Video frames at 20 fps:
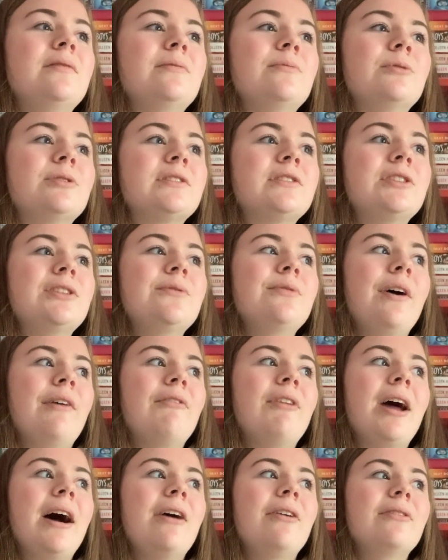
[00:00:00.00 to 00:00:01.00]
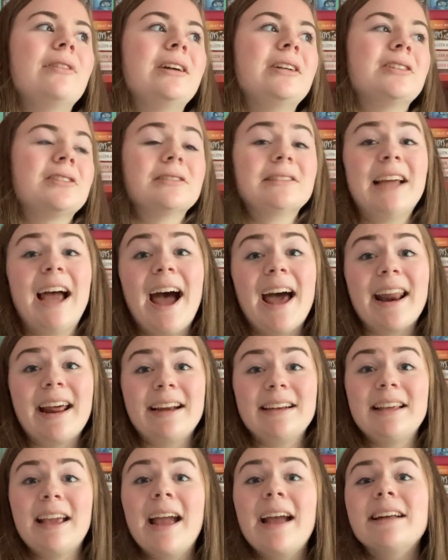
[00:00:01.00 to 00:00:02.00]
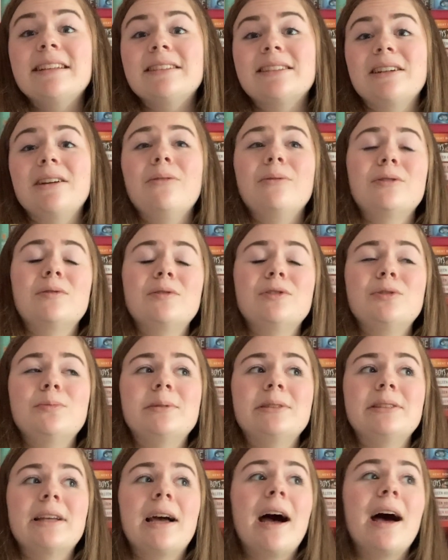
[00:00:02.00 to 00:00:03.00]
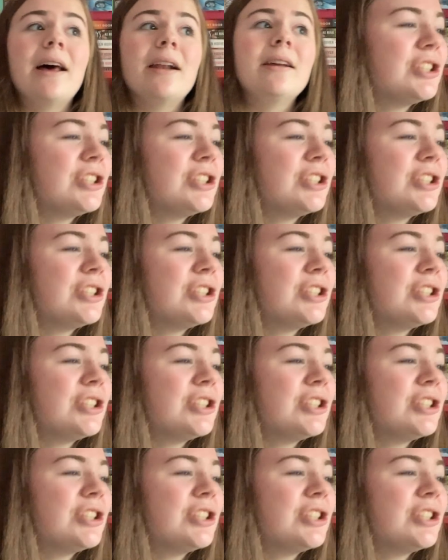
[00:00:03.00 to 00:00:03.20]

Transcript: once she found out like her dad had cancer, which was super sad,